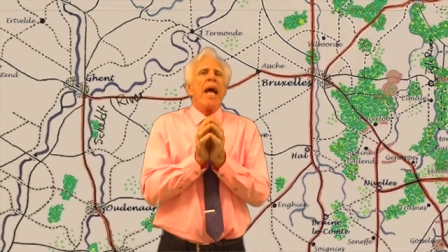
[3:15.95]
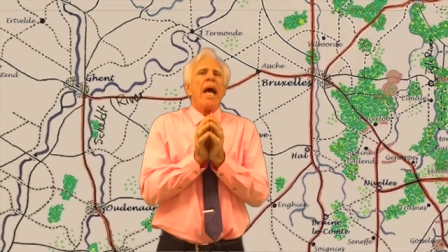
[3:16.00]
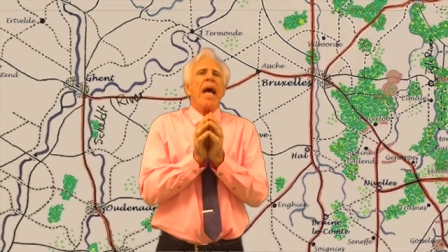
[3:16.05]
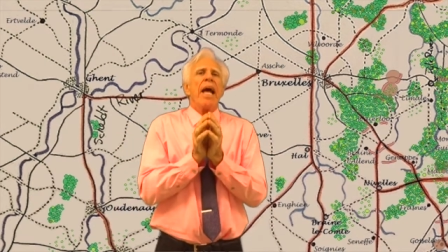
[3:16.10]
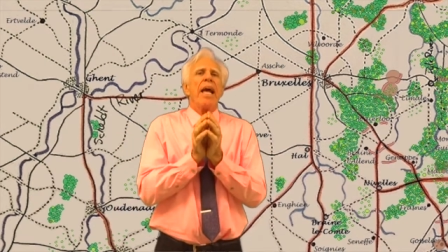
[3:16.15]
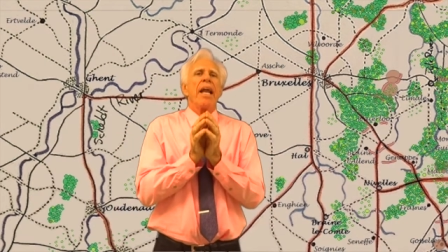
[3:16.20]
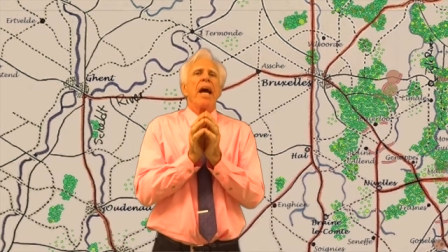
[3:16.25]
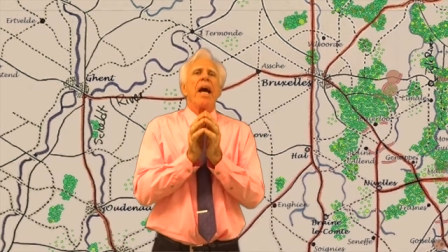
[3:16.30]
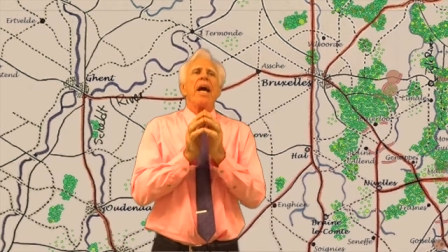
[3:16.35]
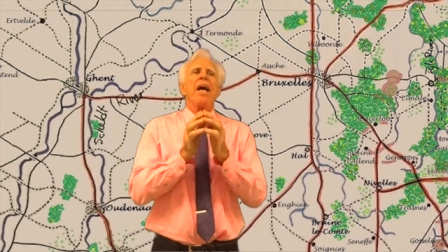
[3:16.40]

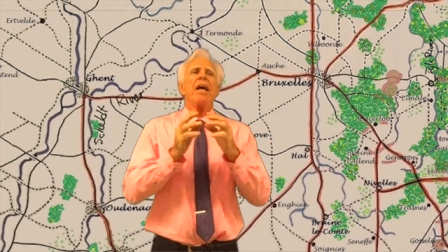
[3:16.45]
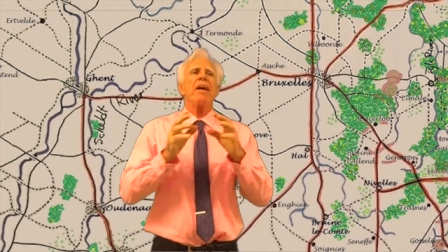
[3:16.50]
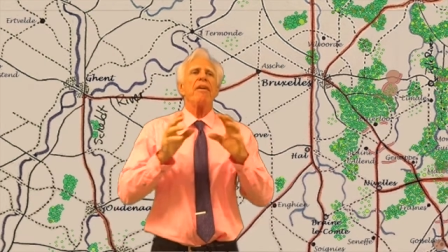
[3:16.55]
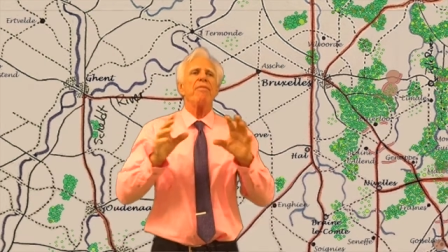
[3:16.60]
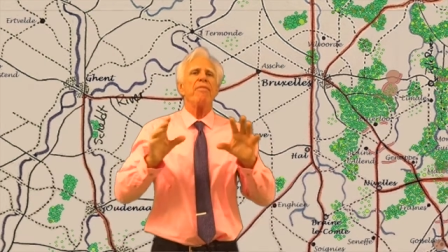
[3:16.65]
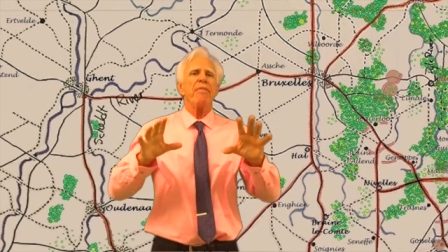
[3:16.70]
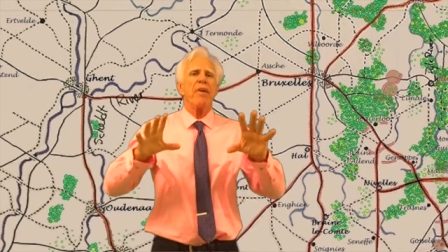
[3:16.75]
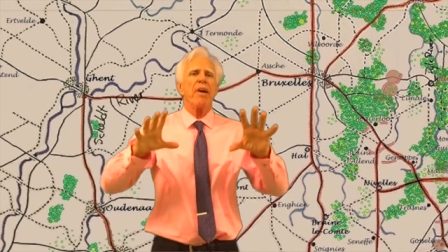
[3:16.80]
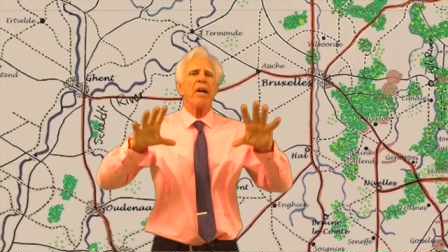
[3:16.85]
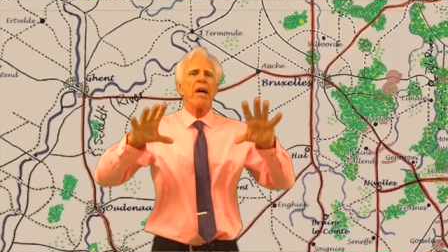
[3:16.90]
And I
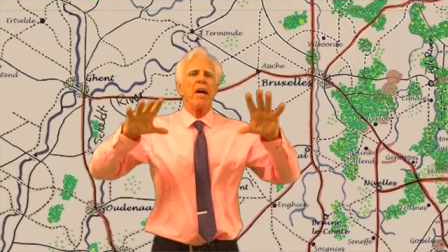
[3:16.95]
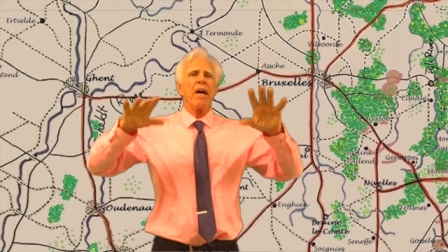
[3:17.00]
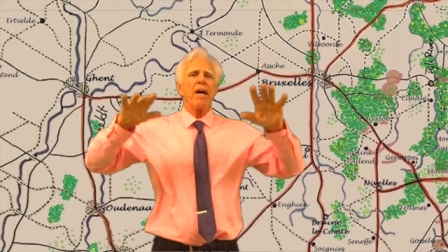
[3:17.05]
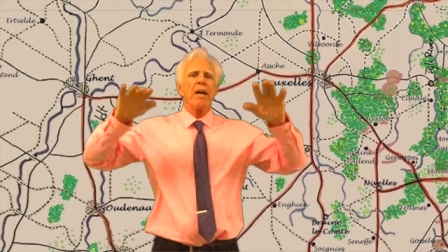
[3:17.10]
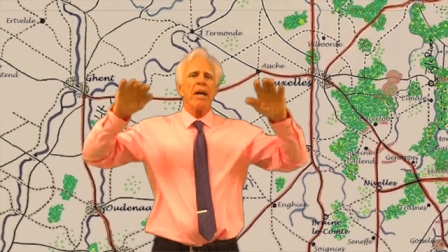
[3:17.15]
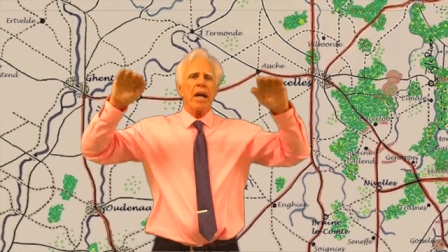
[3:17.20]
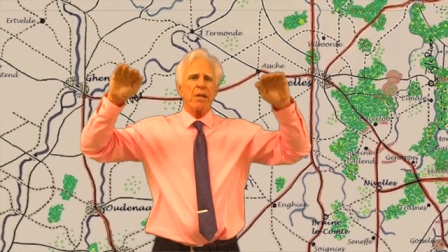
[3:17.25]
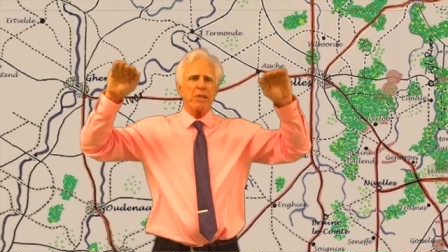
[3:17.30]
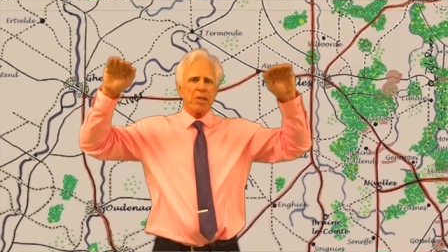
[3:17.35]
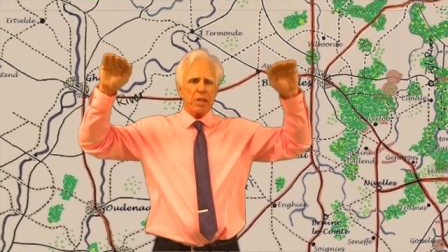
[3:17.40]
have
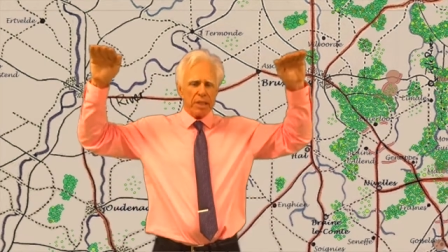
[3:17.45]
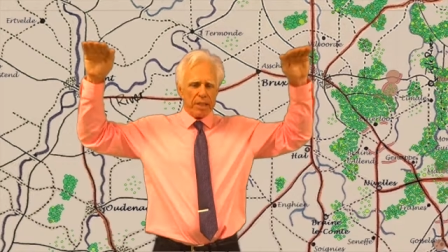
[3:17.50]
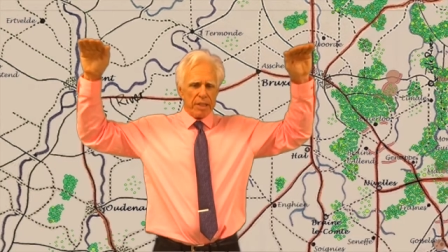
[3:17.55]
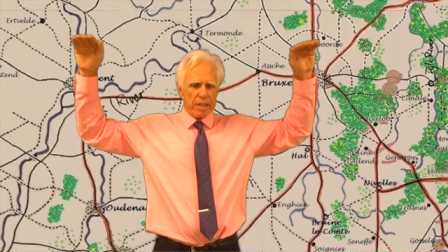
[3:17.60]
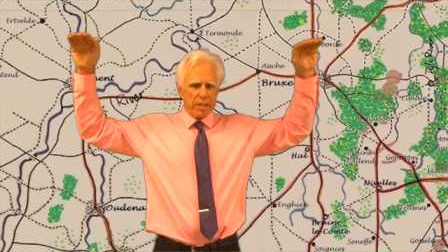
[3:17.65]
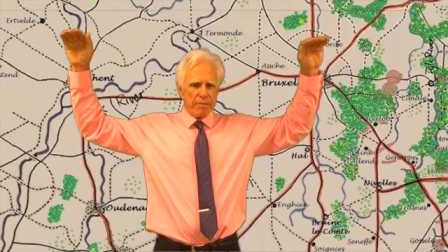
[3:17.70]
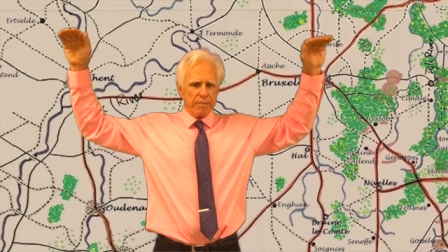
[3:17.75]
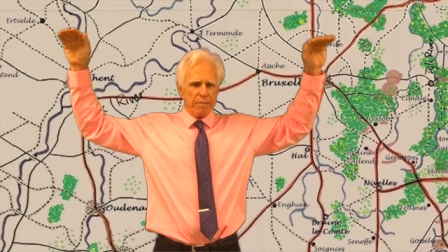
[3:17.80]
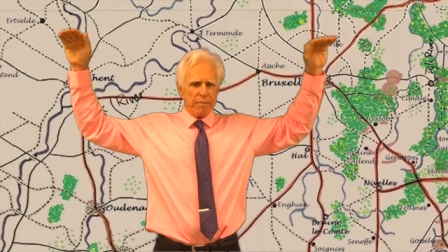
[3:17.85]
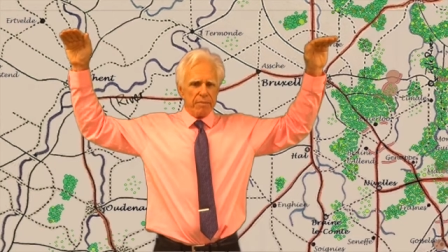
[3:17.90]

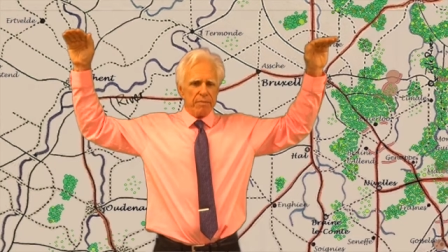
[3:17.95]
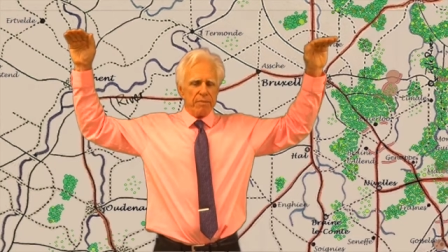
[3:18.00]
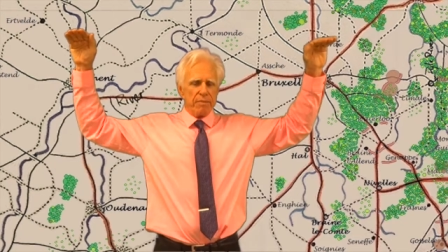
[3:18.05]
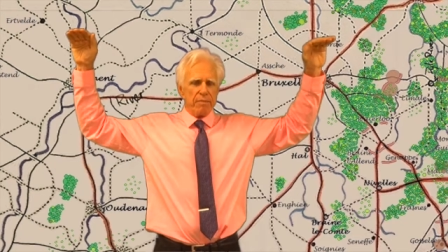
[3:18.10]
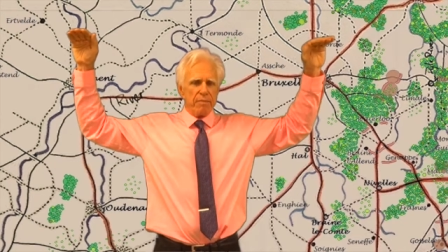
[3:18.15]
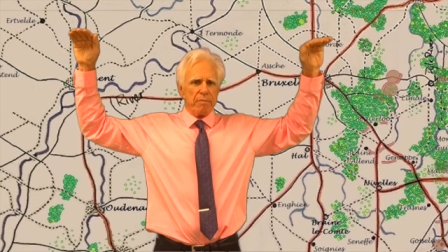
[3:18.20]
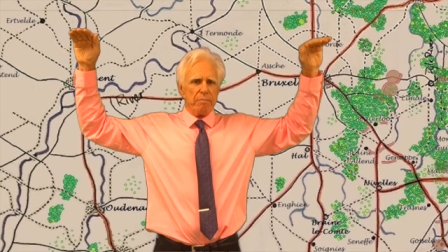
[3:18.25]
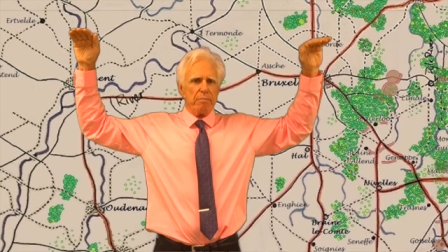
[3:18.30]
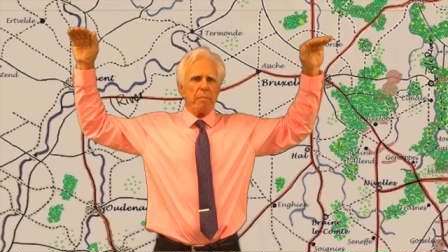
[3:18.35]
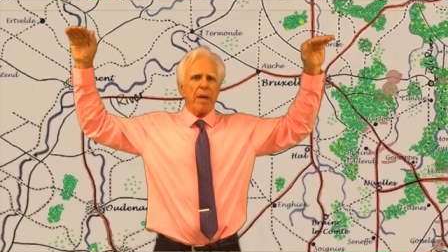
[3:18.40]
actually
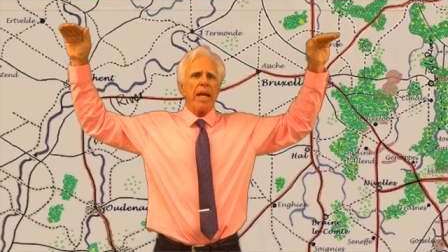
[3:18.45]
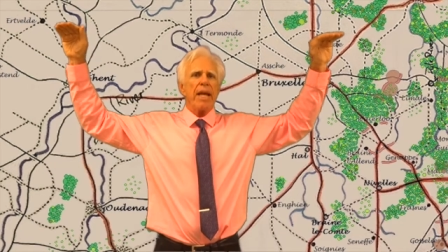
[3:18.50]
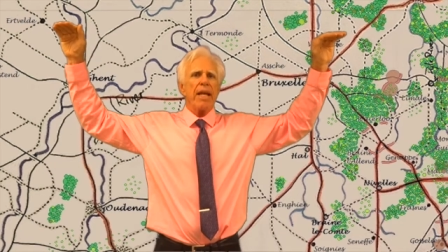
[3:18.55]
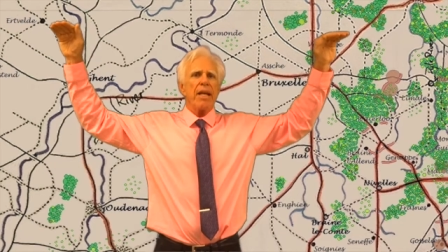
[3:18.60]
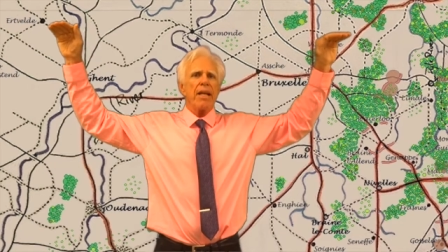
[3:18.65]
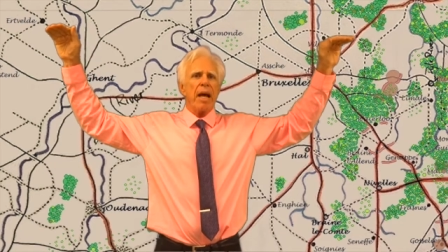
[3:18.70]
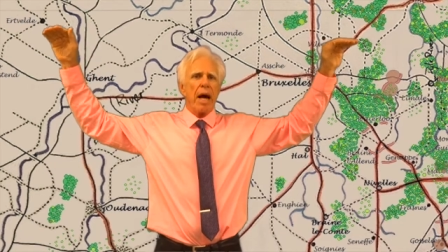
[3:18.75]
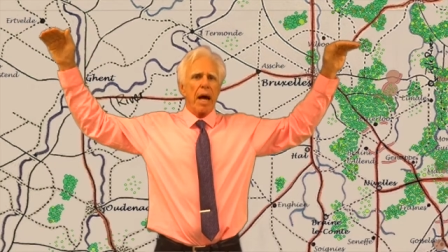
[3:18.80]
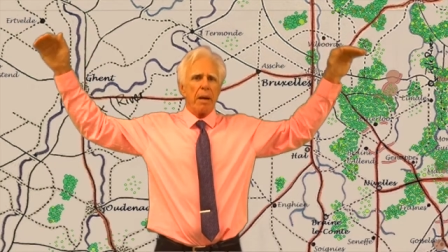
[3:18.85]
made